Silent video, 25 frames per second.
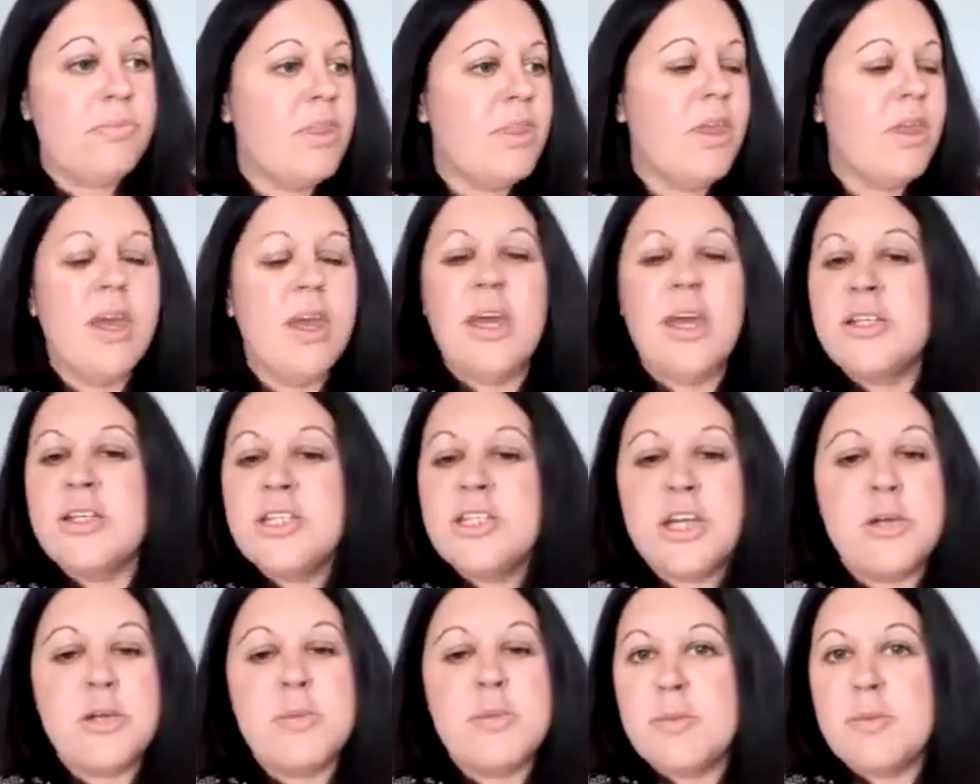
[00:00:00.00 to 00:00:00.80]
so
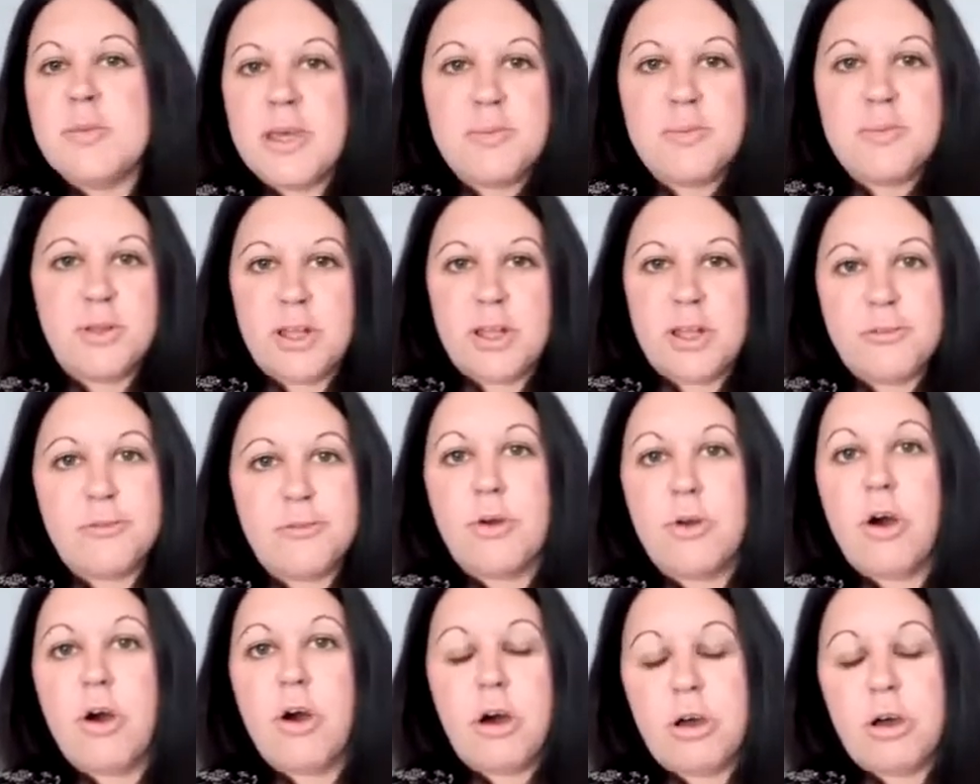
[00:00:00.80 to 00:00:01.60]
many people have
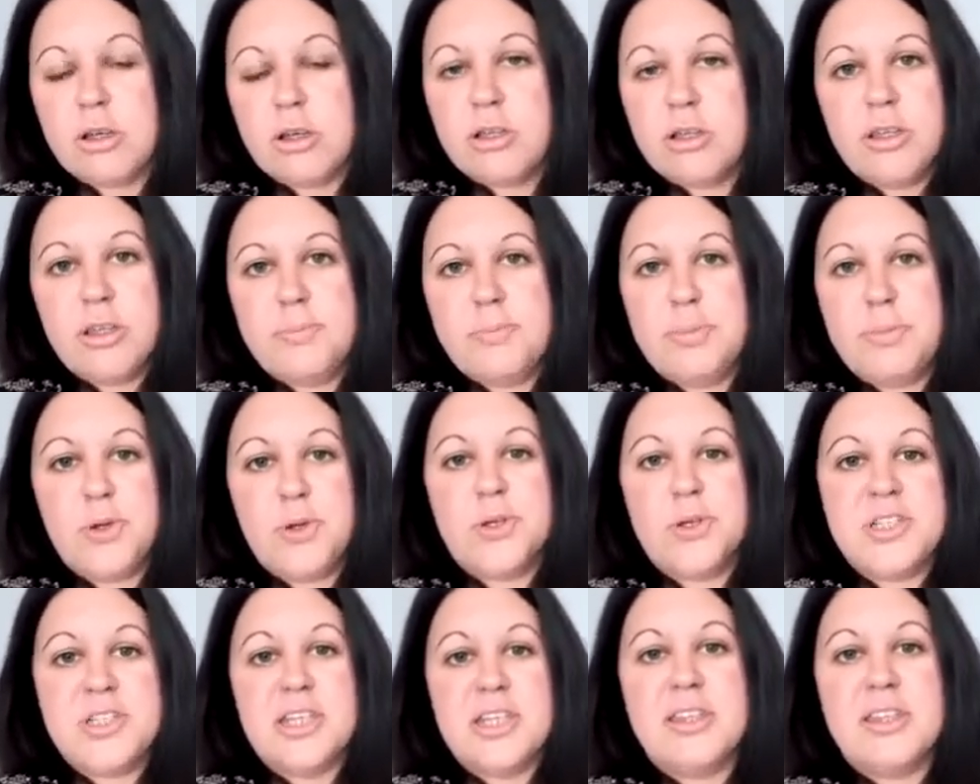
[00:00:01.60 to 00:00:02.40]
got the
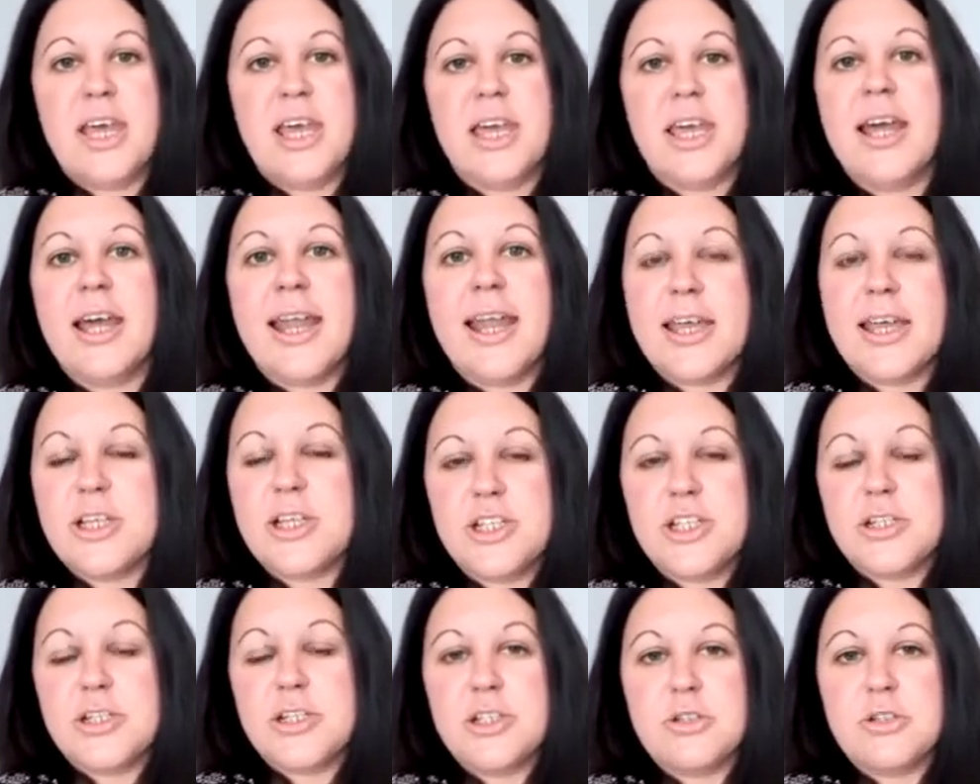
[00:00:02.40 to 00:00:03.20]
books in their
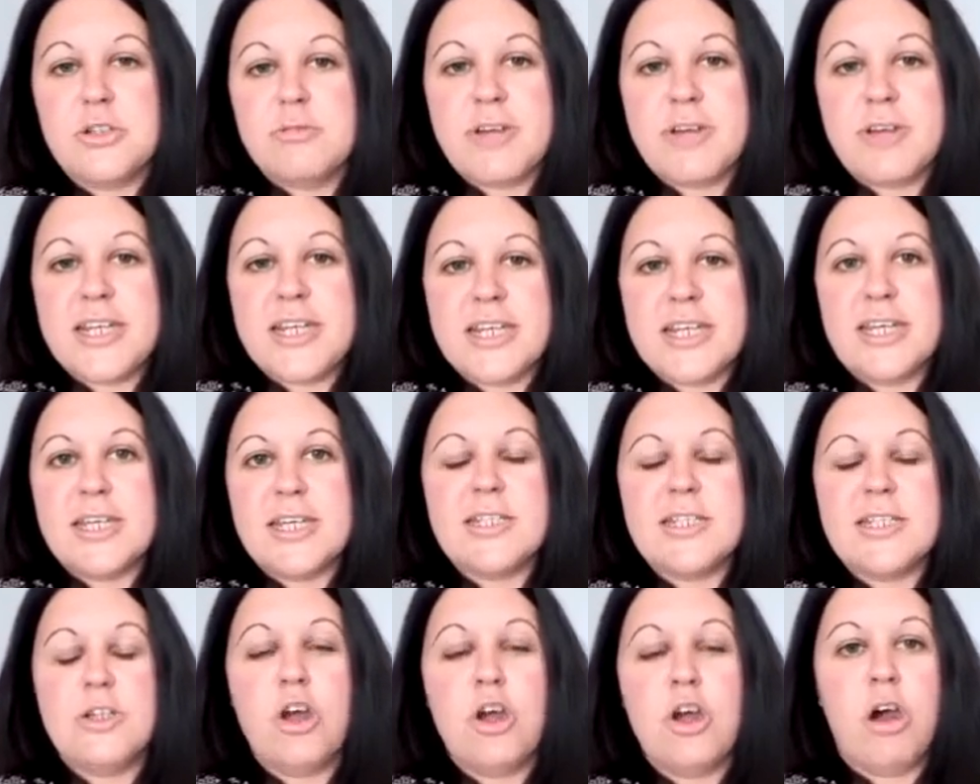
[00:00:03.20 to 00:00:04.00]
collections already.
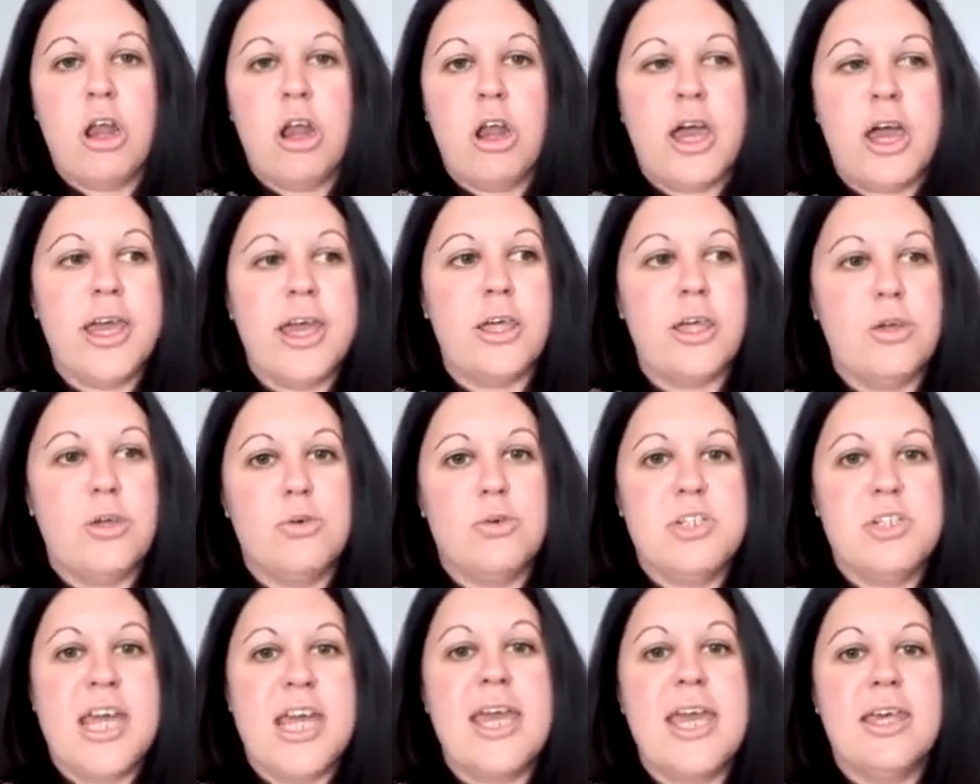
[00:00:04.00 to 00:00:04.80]
It's not like you're
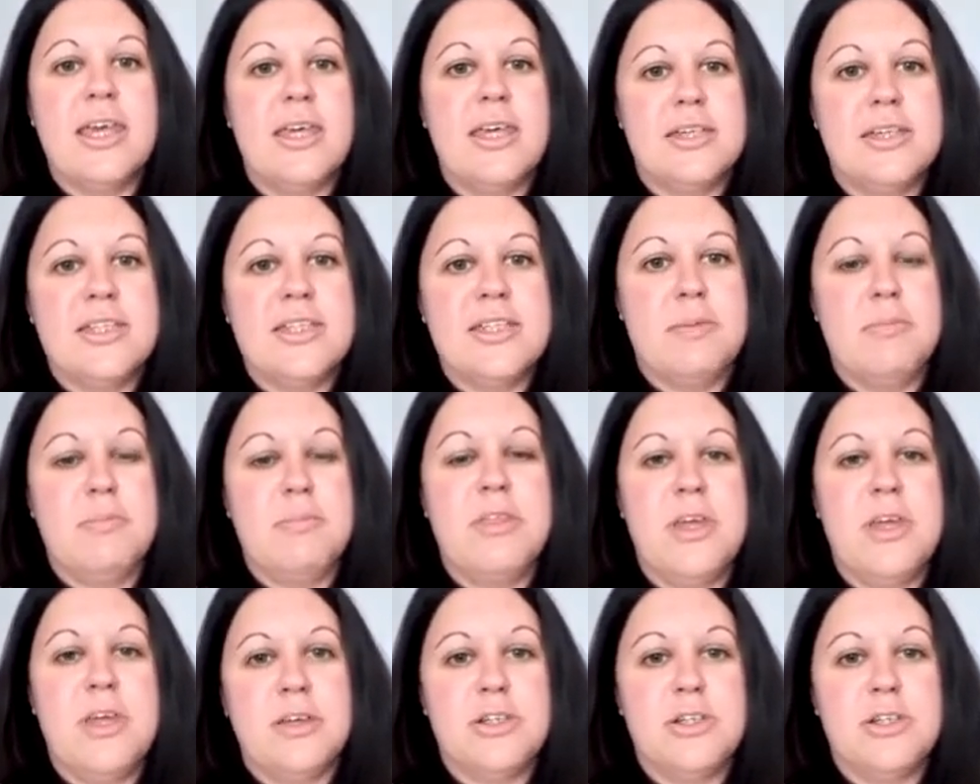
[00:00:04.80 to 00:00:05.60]
taking
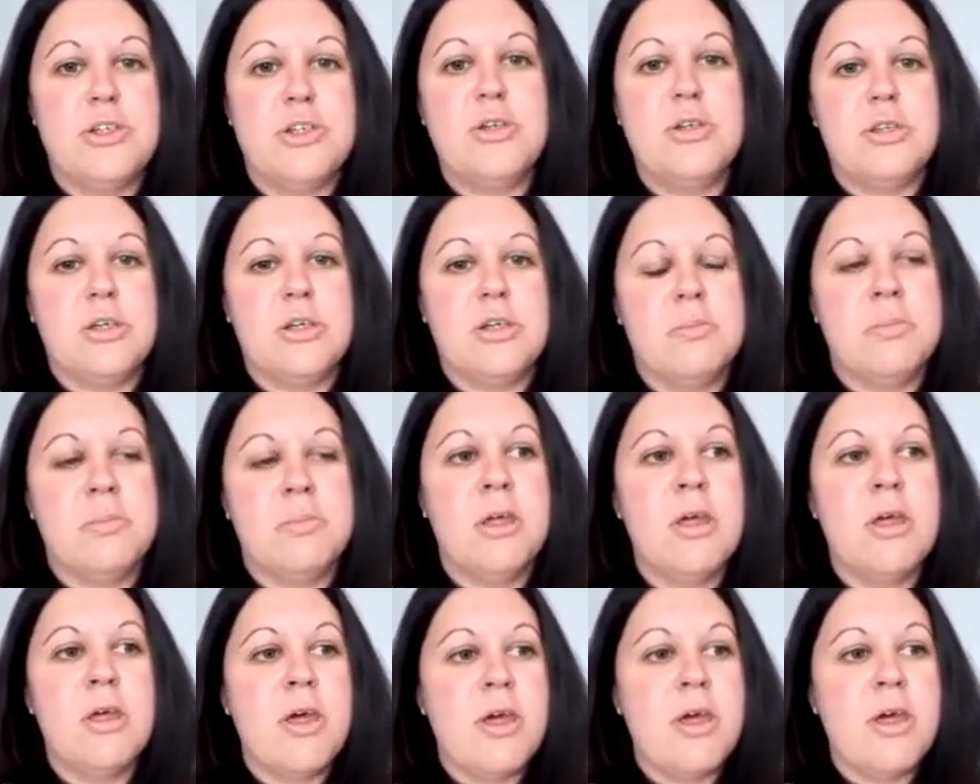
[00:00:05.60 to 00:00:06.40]
something to them
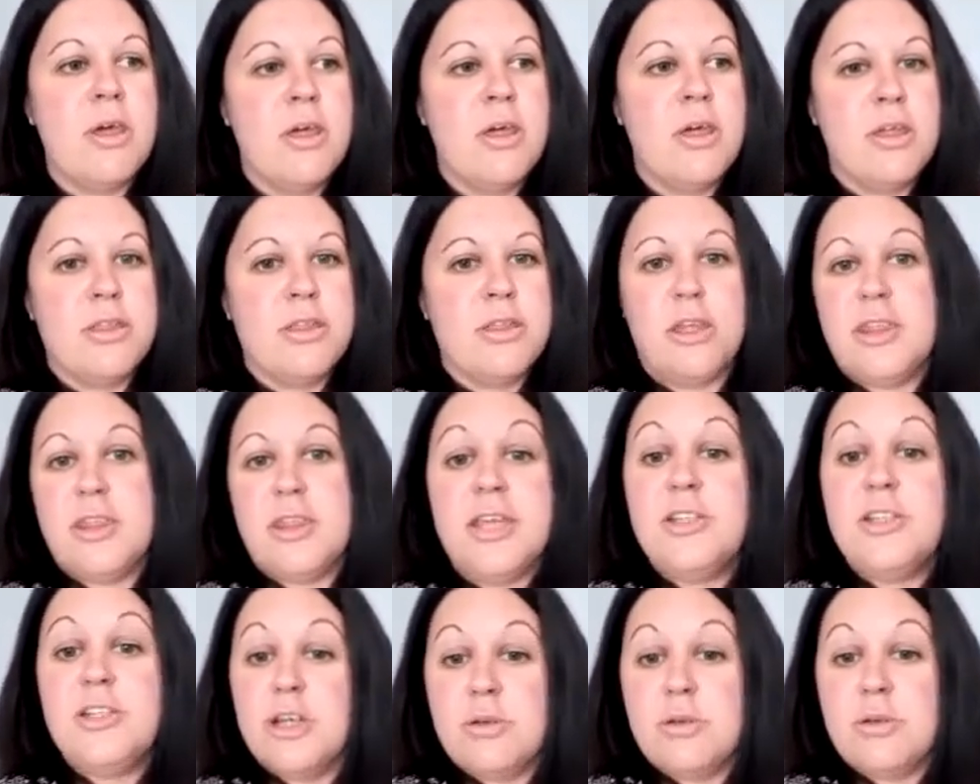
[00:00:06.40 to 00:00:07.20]
that they
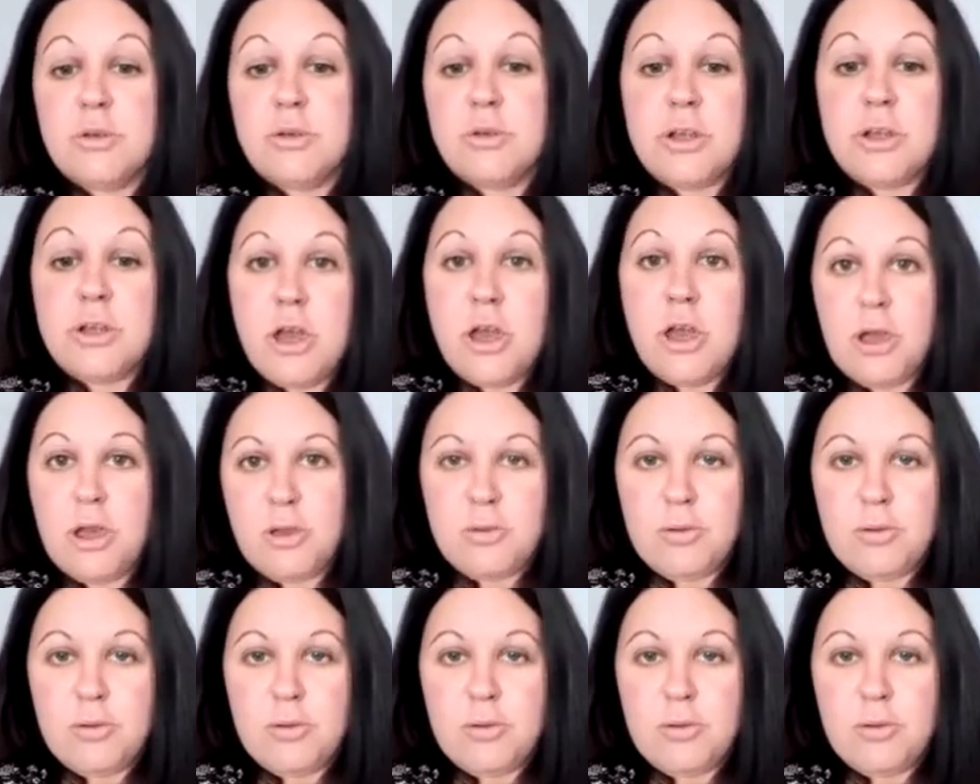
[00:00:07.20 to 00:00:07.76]
don't know.